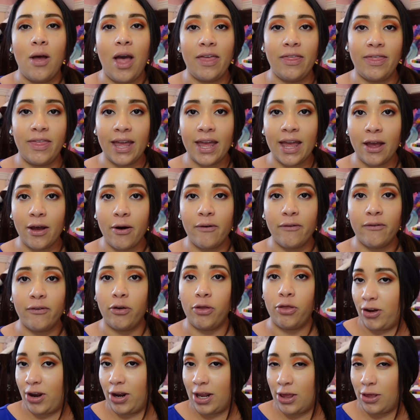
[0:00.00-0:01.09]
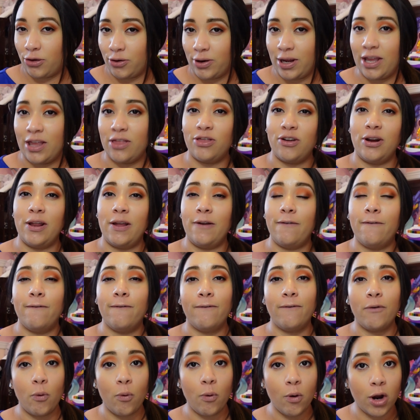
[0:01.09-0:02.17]
I think I go over 33 and
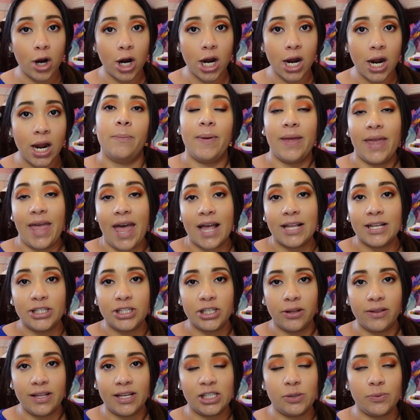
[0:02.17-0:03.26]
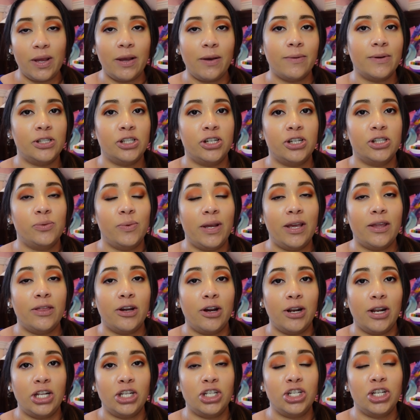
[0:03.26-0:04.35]
34. But yeah, so this week was just week
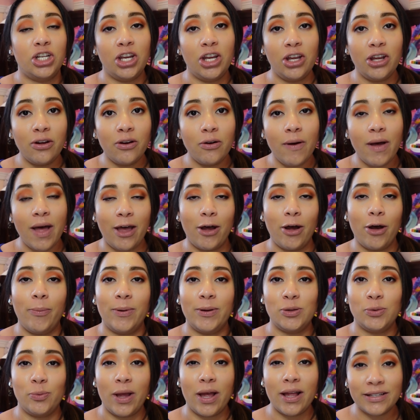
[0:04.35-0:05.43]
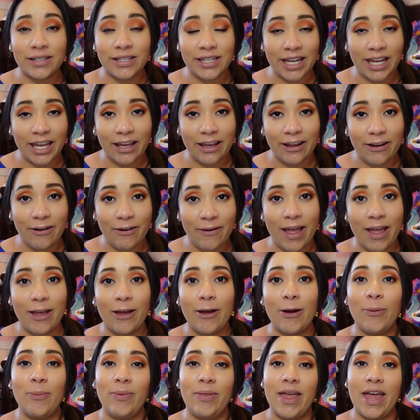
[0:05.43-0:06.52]
32. I hope it's well to you. I
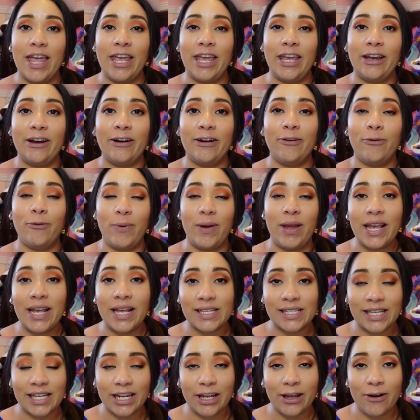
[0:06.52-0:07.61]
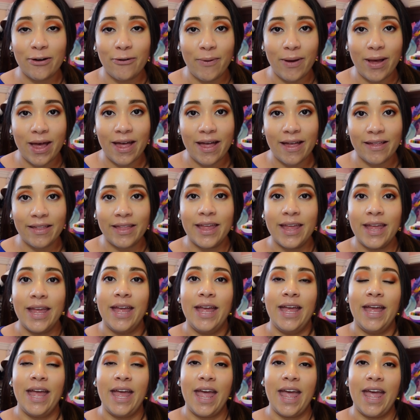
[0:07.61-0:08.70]
hope that your week is gonna go well.
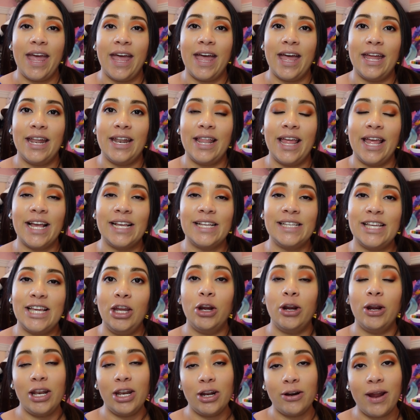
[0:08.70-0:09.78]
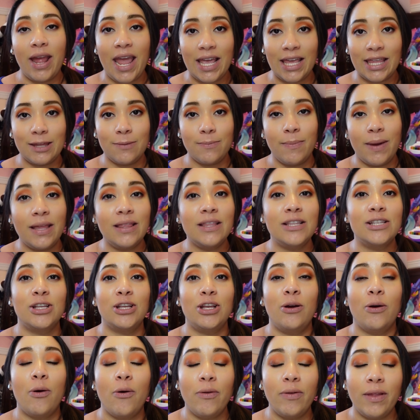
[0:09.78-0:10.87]
And like I said, you're in your eighth month, so
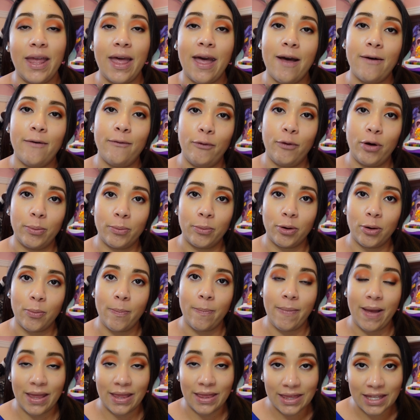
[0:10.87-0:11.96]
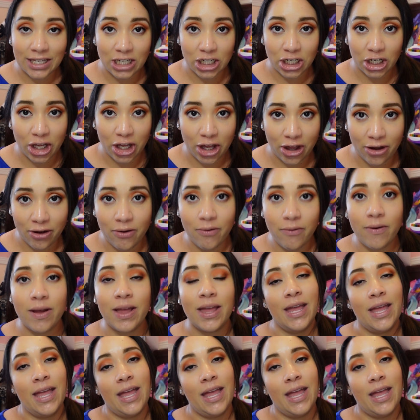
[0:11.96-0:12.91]
you only have one more month to go.